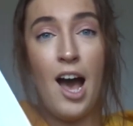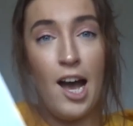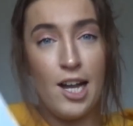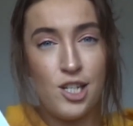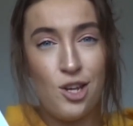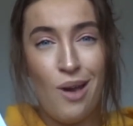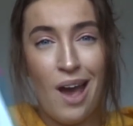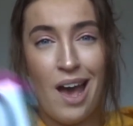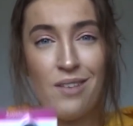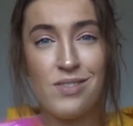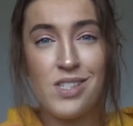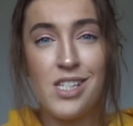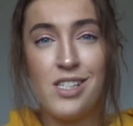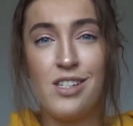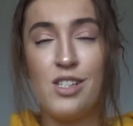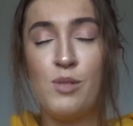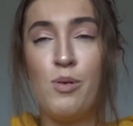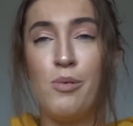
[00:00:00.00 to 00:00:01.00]
I do have
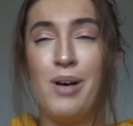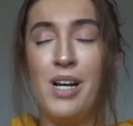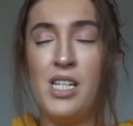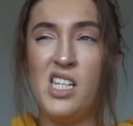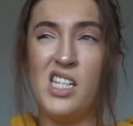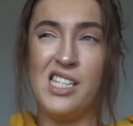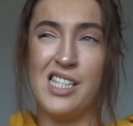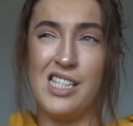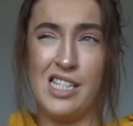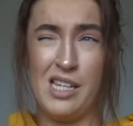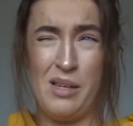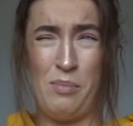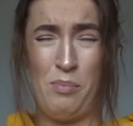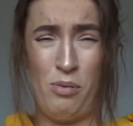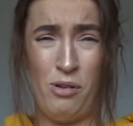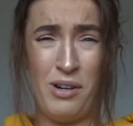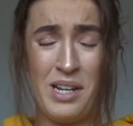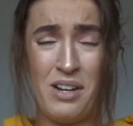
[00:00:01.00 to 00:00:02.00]
scissors, but my scissors are
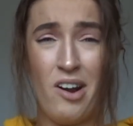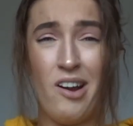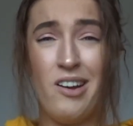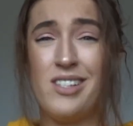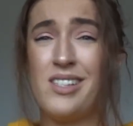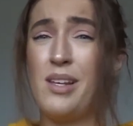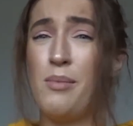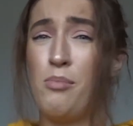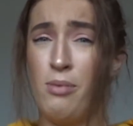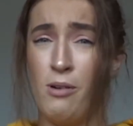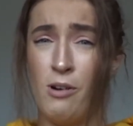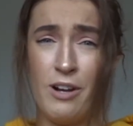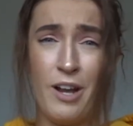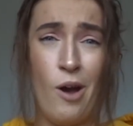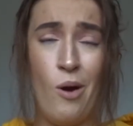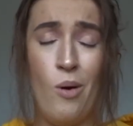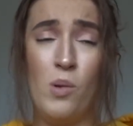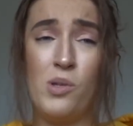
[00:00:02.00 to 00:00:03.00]
pretty gross,
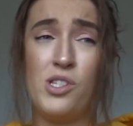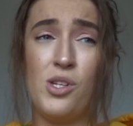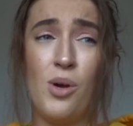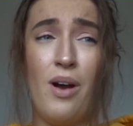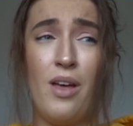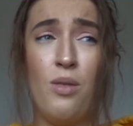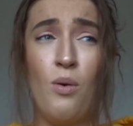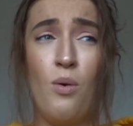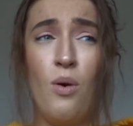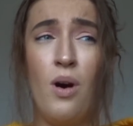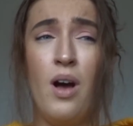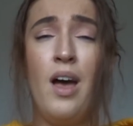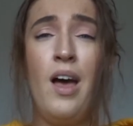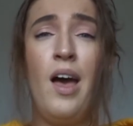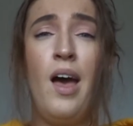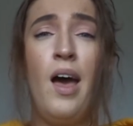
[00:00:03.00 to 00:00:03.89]
pretty old, so I thought